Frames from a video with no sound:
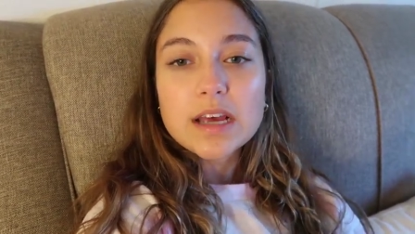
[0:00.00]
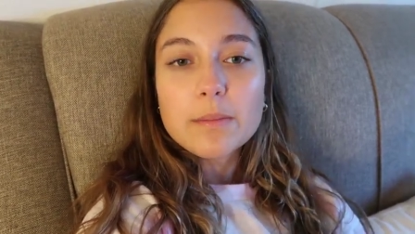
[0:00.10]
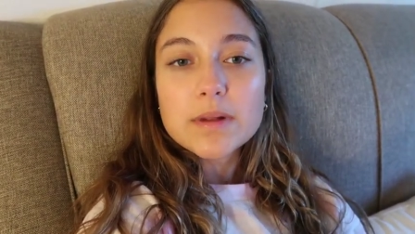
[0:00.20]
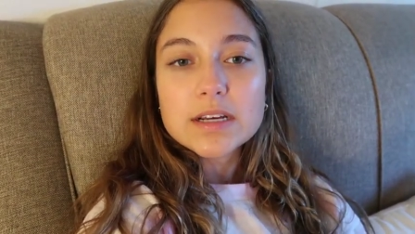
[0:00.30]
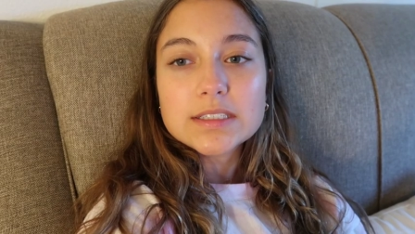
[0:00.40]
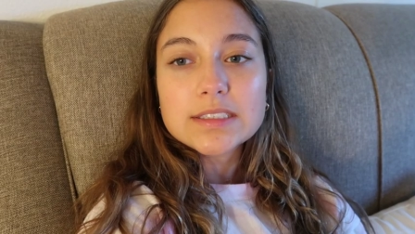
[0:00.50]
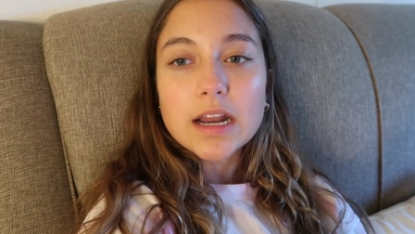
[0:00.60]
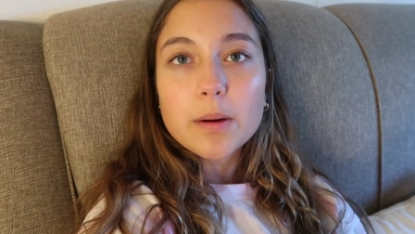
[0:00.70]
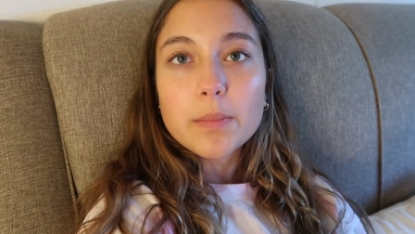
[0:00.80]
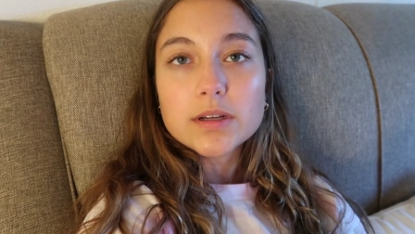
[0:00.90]
I'm gonna
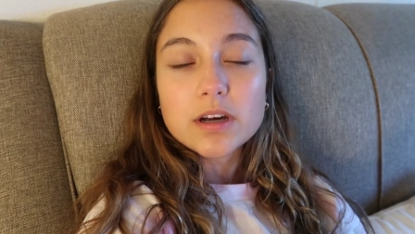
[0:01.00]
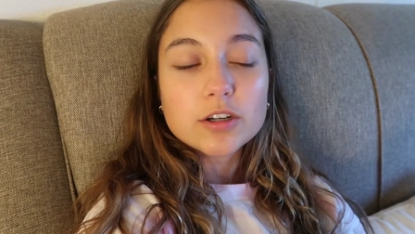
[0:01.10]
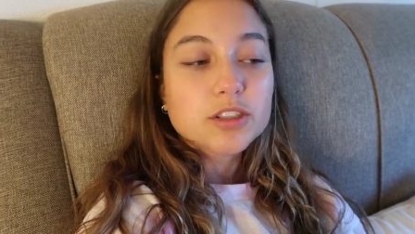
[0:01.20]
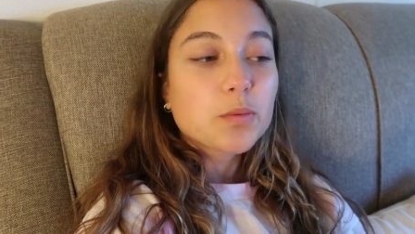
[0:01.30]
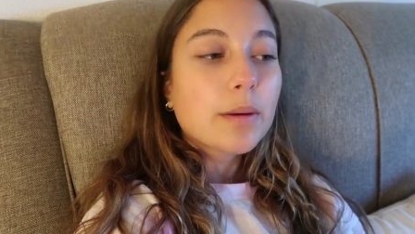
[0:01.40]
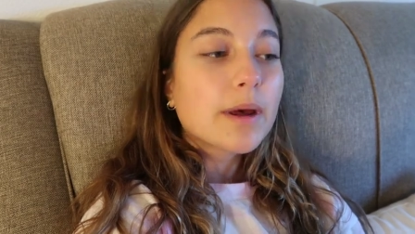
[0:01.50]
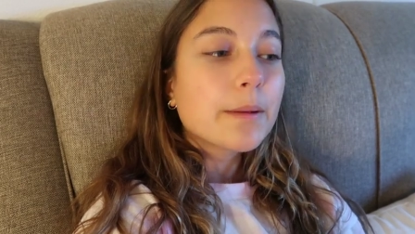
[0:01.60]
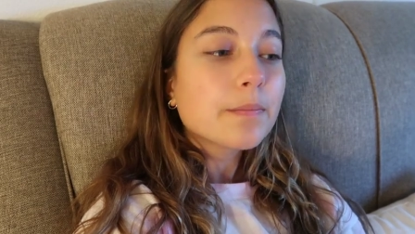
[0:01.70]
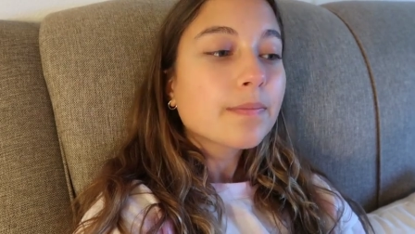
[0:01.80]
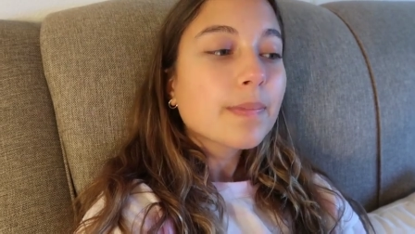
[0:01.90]
set up a doctor's
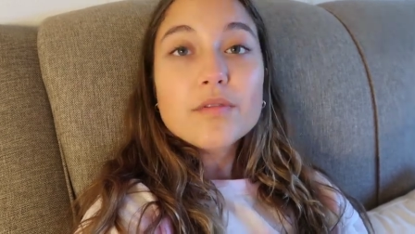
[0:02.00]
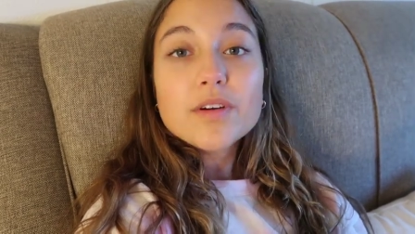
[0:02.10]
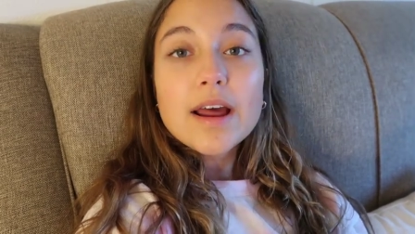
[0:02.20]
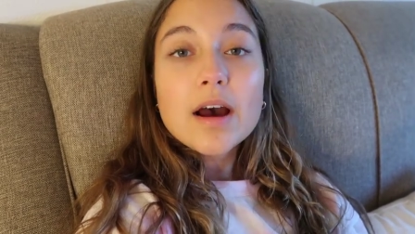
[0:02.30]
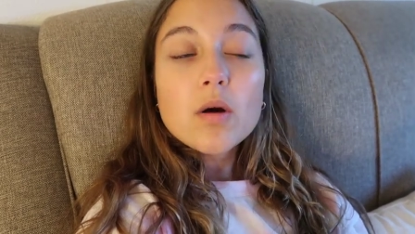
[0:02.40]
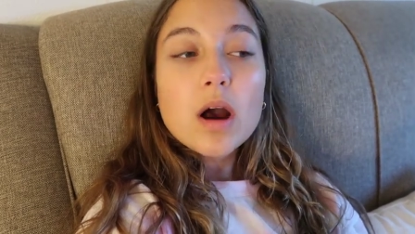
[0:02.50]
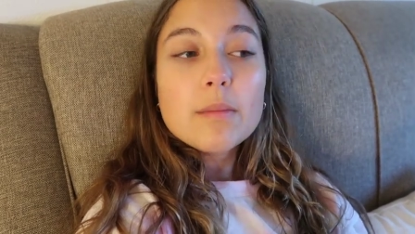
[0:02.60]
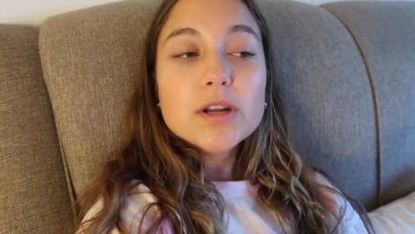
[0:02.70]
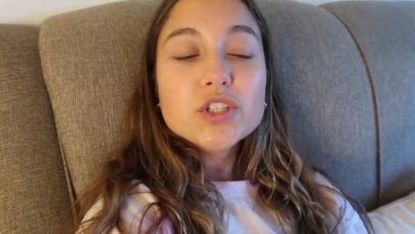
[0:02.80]
appointment but for now I'm gonna